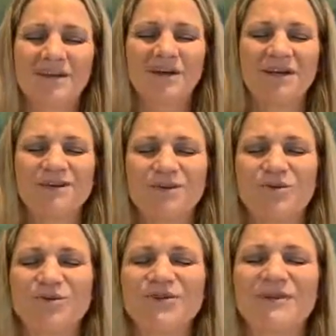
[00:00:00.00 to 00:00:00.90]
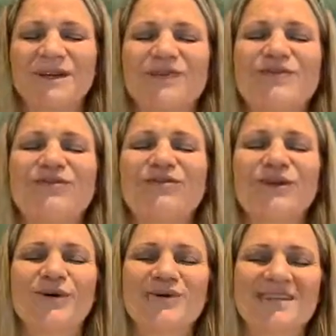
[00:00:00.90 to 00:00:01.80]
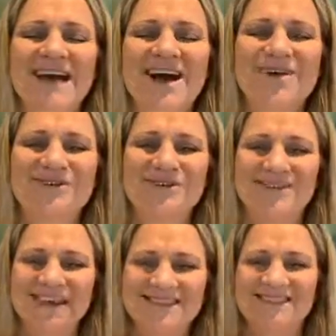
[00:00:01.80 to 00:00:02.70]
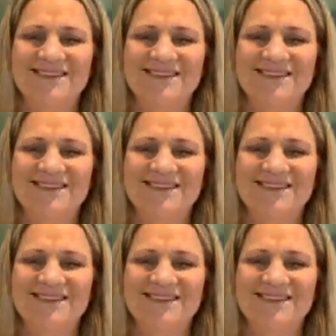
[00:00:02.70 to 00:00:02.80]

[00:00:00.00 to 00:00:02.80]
Coming into the molten, let them float down to that